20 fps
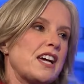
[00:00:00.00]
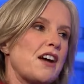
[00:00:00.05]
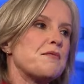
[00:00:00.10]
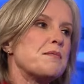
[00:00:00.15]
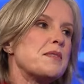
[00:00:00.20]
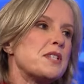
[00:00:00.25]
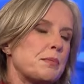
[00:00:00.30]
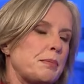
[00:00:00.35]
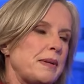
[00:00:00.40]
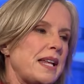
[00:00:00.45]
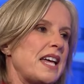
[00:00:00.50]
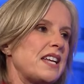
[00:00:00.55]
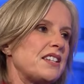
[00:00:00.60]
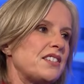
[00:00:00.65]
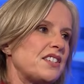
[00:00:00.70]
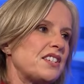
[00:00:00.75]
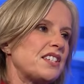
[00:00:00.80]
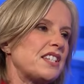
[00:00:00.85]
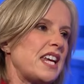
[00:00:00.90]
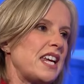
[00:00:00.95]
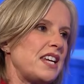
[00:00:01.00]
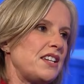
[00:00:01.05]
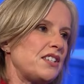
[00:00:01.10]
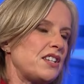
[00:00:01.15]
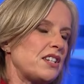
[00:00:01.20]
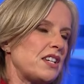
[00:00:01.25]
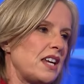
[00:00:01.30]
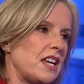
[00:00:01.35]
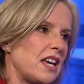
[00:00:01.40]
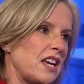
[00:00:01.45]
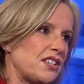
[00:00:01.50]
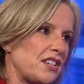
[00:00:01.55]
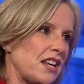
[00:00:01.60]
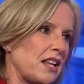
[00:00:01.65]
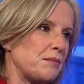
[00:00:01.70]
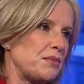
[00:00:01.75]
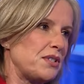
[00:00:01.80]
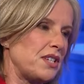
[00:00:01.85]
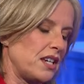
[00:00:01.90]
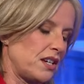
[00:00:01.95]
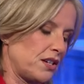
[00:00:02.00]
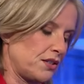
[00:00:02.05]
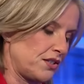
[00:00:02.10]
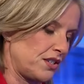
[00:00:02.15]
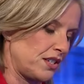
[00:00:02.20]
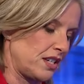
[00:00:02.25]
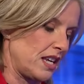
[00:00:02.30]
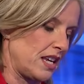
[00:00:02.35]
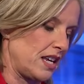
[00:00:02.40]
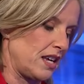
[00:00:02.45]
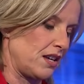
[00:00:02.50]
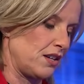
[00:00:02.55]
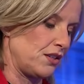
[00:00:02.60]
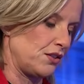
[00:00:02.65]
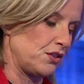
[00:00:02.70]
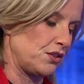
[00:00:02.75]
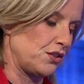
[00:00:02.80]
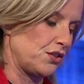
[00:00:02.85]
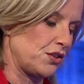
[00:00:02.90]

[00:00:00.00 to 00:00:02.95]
government's plan to send asylum seekers to